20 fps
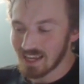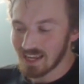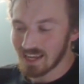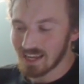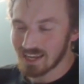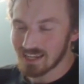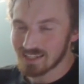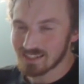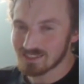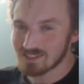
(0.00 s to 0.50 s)

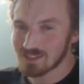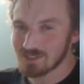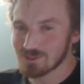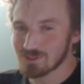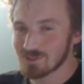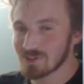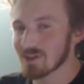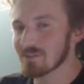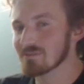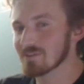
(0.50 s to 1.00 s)
and it's
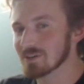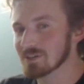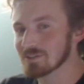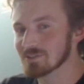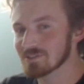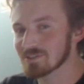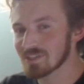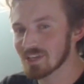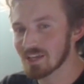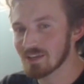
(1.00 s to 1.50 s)
also not very
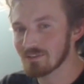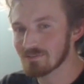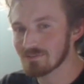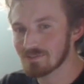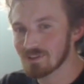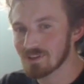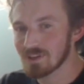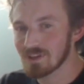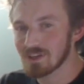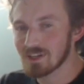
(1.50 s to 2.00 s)

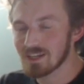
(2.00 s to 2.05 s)
safe,